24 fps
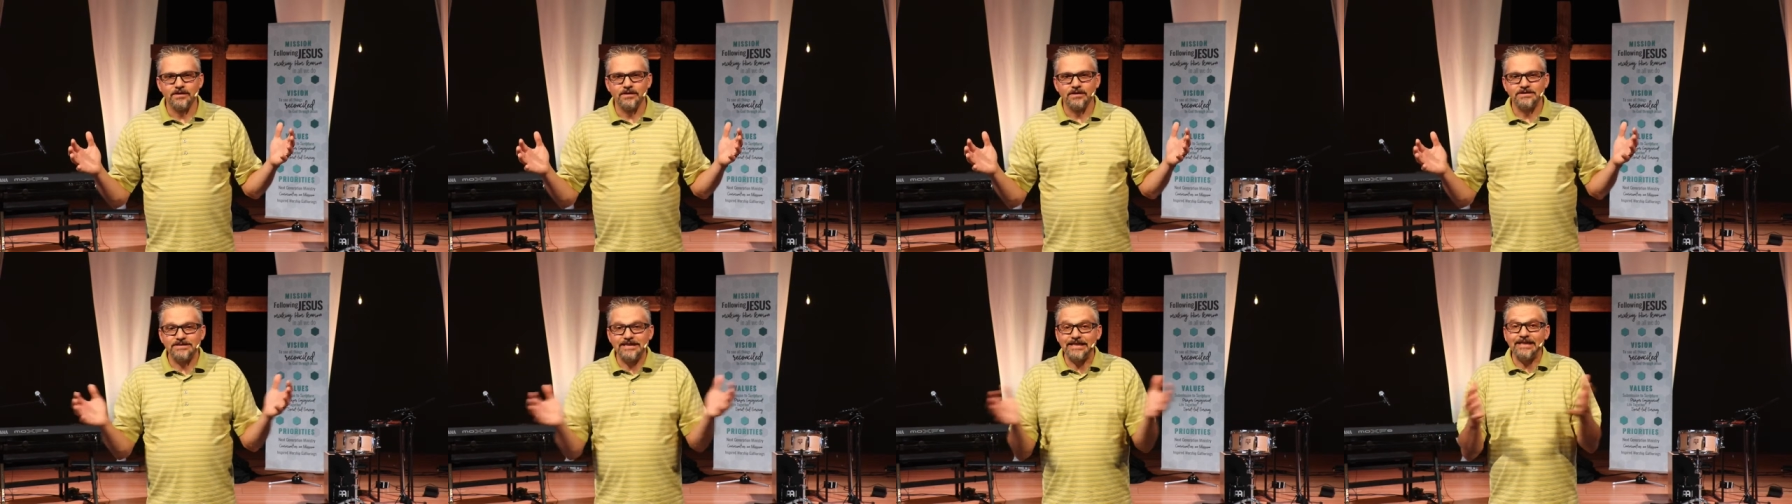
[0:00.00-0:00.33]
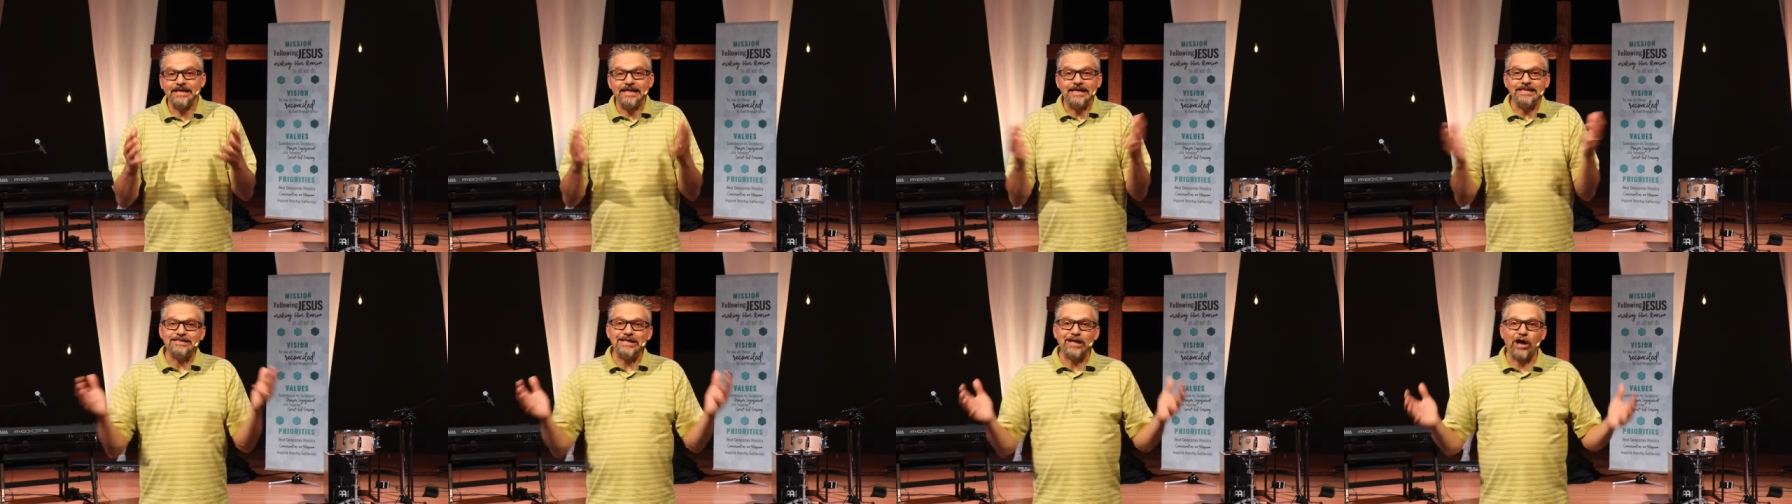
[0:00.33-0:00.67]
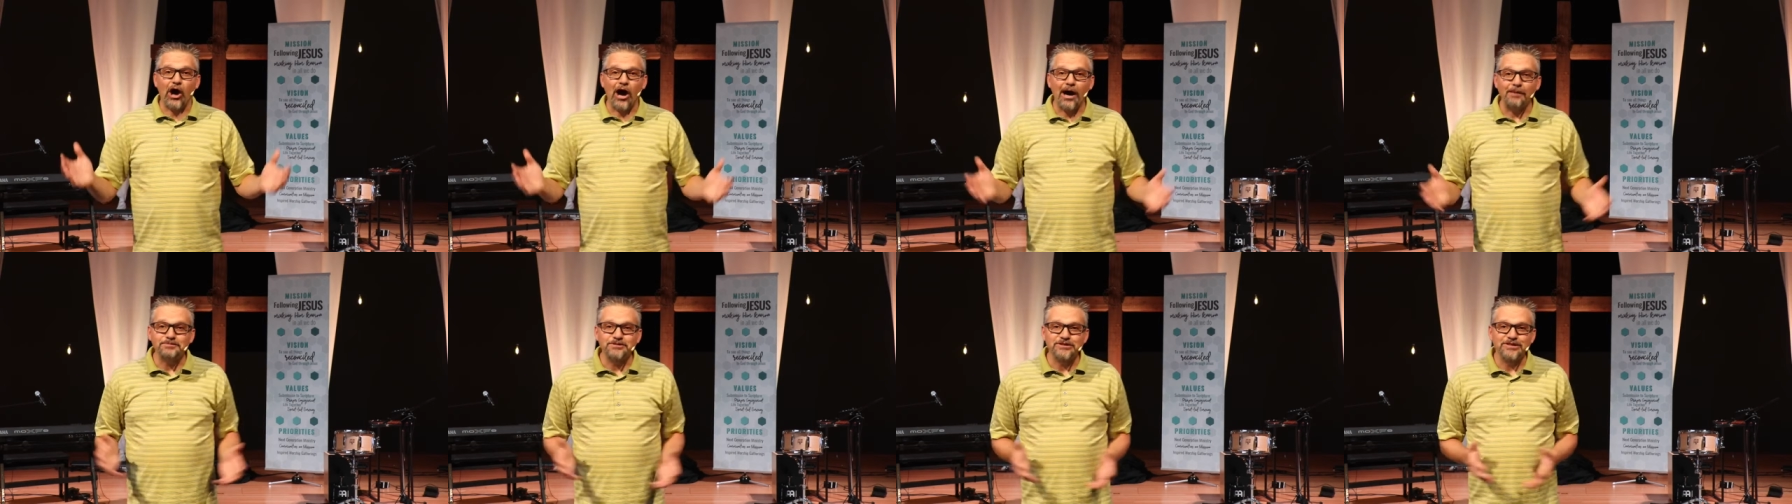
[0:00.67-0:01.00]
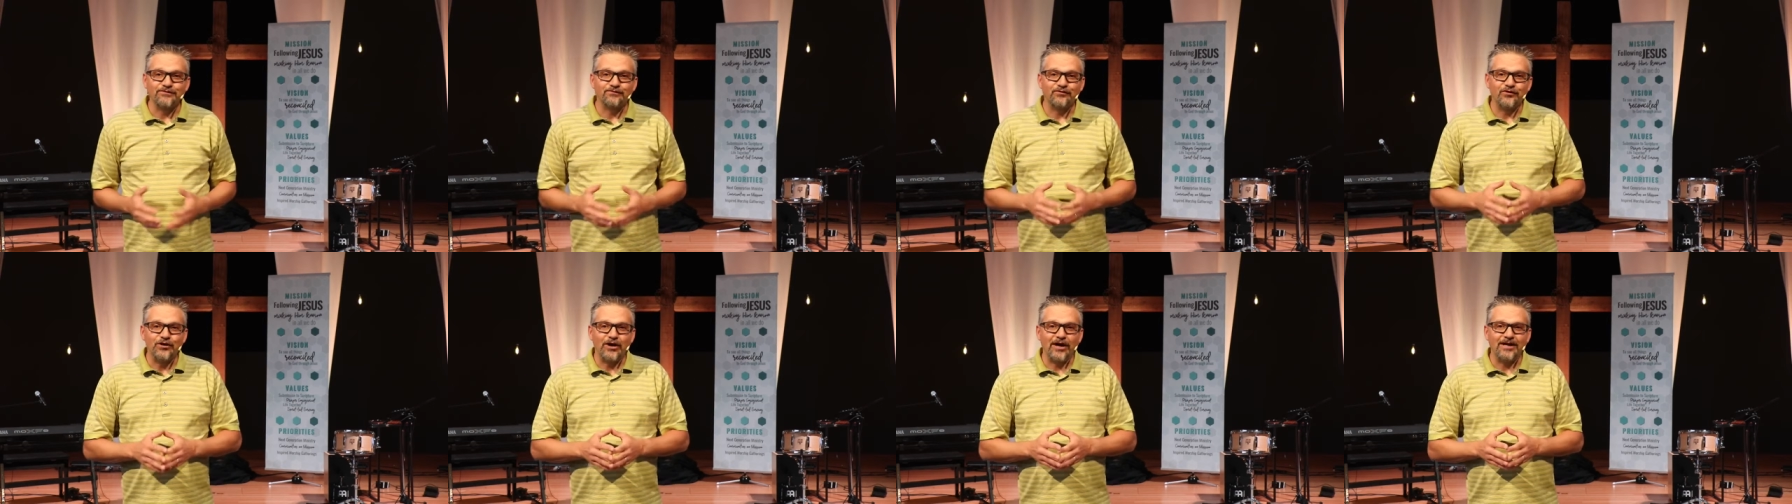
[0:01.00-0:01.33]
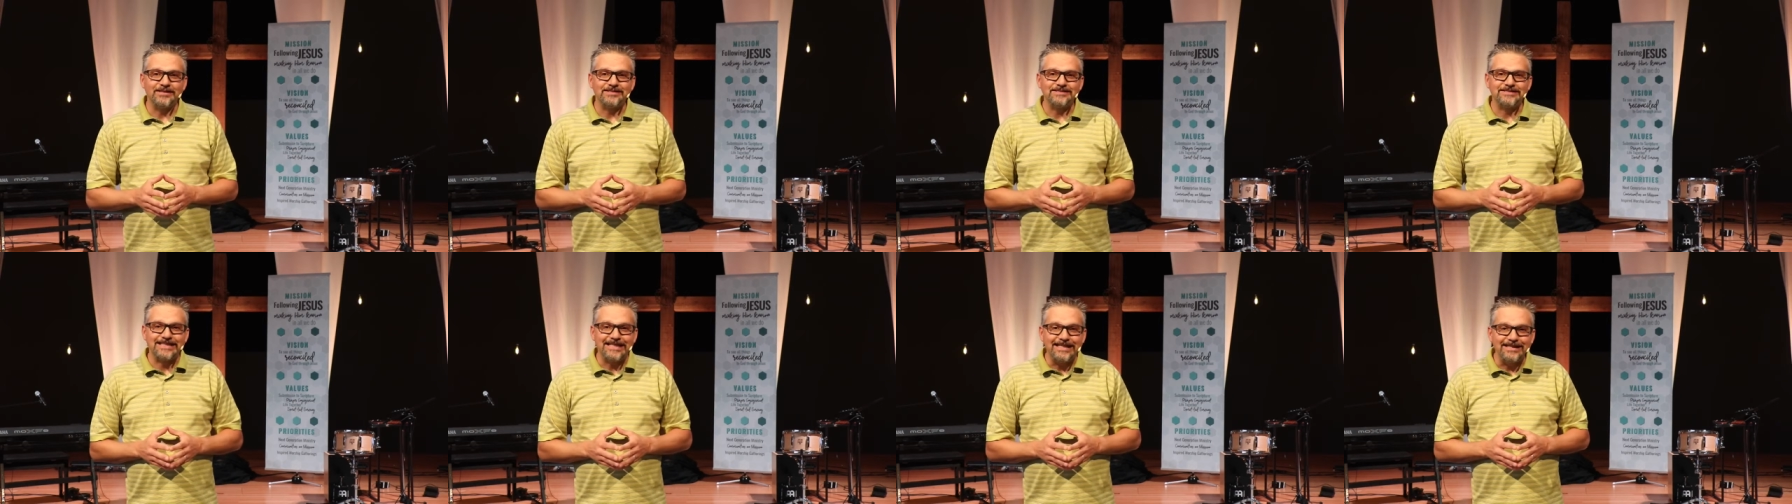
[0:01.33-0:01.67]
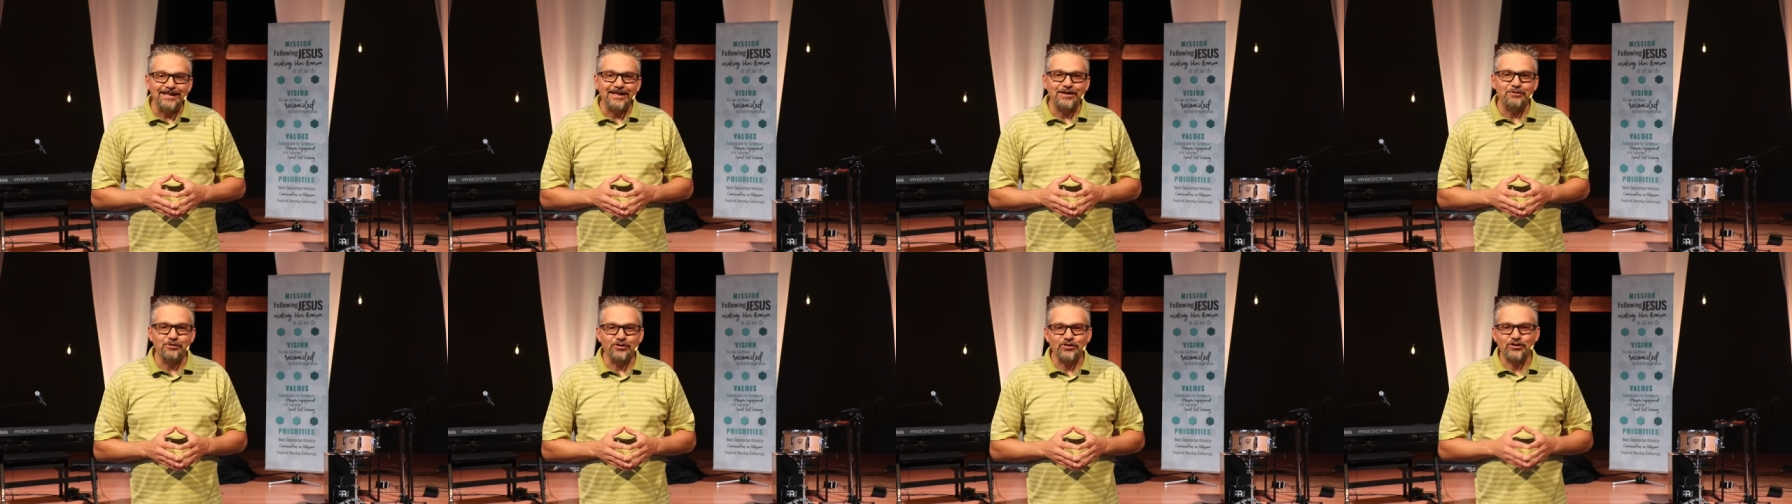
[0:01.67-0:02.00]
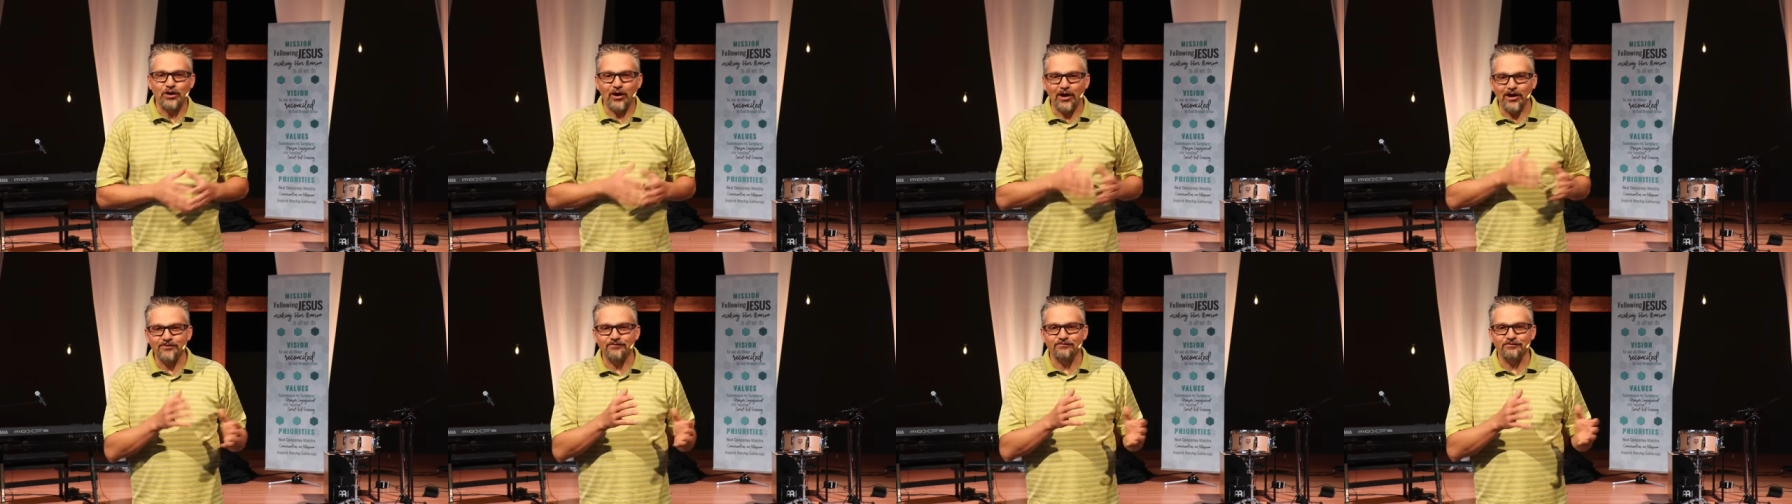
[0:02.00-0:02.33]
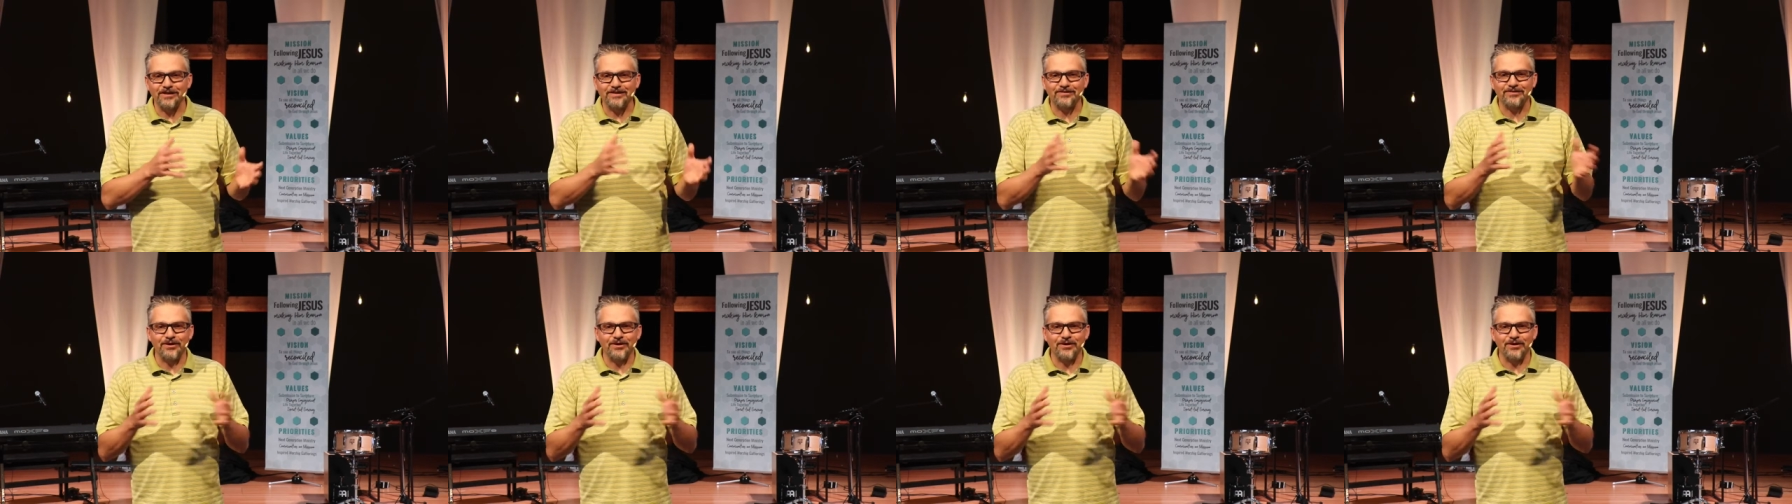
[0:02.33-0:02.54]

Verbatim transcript: See, an easy option for not dealing with conflict